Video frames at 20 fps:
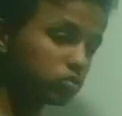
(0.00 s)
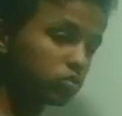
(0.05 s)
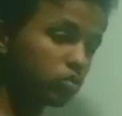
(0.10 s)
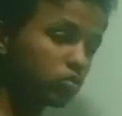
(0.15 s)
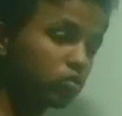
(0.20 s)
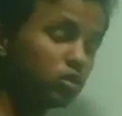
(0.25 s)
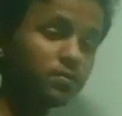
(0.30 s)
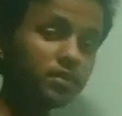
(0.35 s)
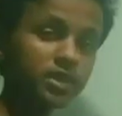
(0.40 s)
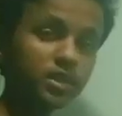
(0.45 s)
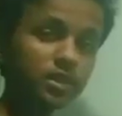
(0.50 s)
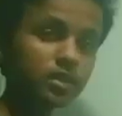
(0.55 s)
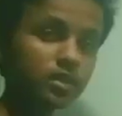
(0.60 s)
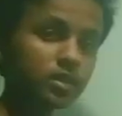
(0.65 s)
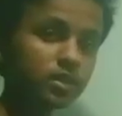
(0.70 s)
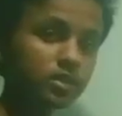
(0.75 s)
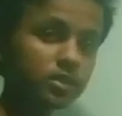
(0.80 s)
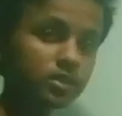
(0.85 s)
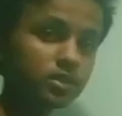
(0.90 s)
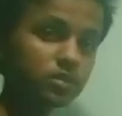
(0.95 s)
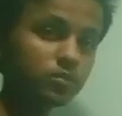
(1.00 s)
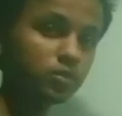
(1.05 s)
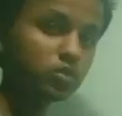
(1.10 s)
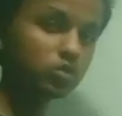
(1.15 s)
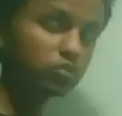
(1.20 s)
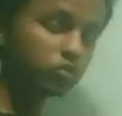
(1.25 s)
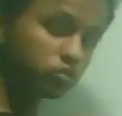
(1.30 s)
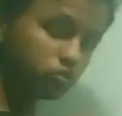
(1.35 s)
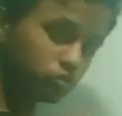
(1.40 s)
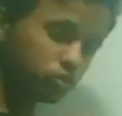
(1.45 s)
So we'll meet another interesting
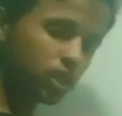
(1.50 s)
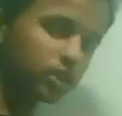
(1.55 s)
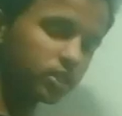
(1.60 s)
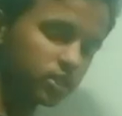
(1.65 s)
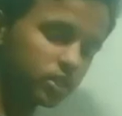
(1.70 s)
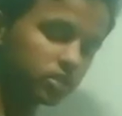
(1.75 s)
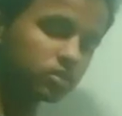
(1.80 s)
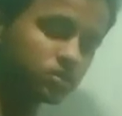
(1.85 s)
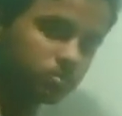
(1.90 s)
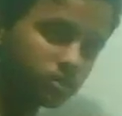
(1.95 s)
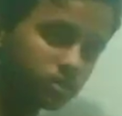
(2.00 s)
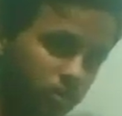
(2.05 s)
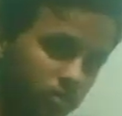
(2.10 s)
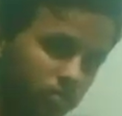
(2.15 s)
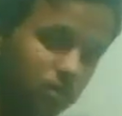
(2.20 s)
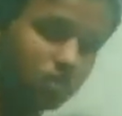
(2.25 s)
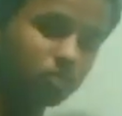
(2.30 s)
video, so do like, share, subscribe